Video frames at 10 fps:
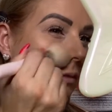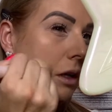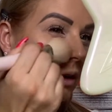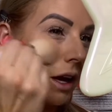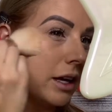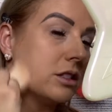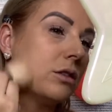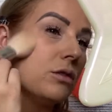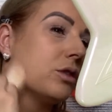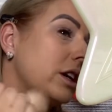Okay,
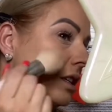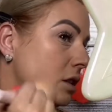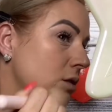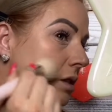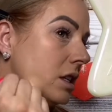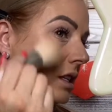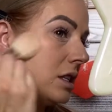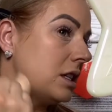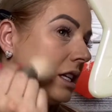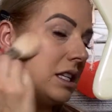so translucent
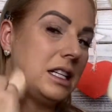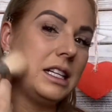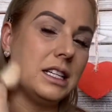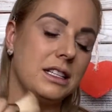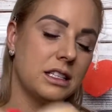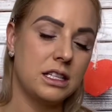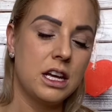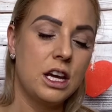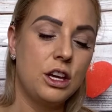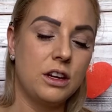it is.
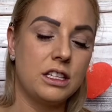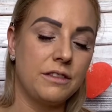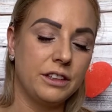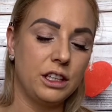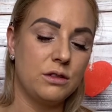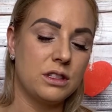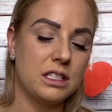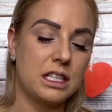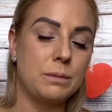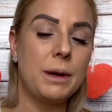You could definitely use this
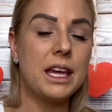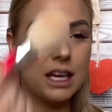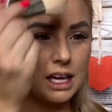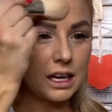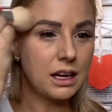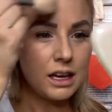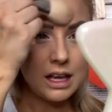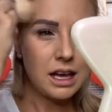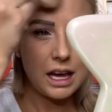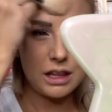as baking.
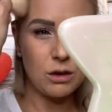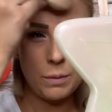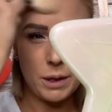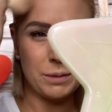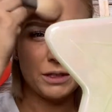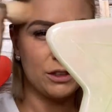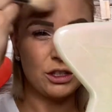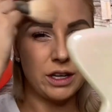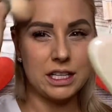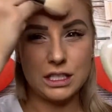And the whole purpose for
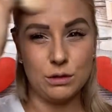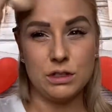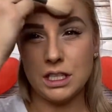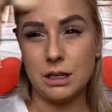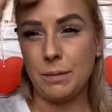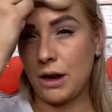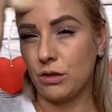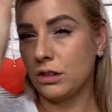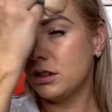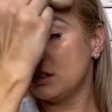translucent
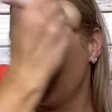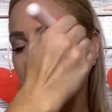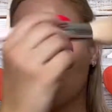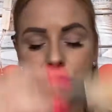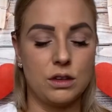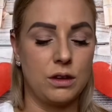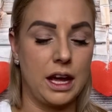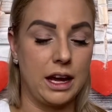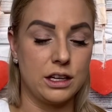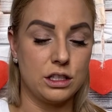powders are so
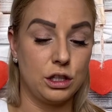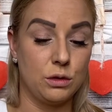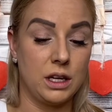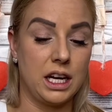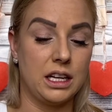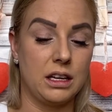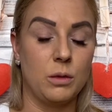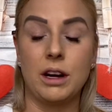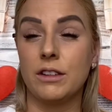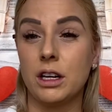that you can,
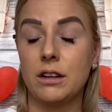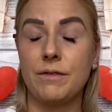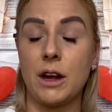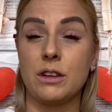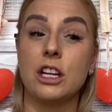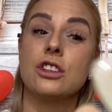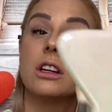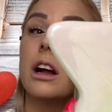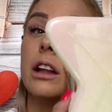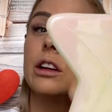whatever foundation
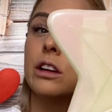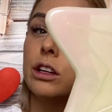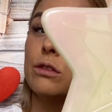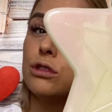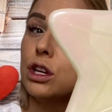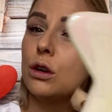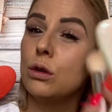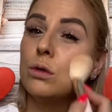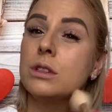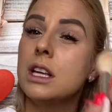color you
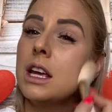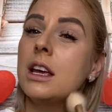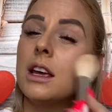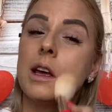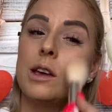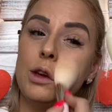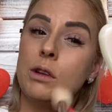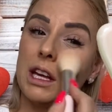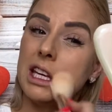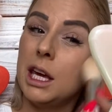chose, you
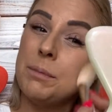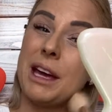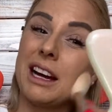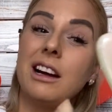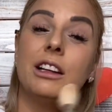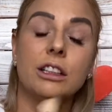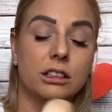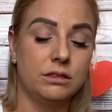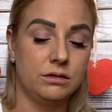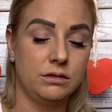can keep that color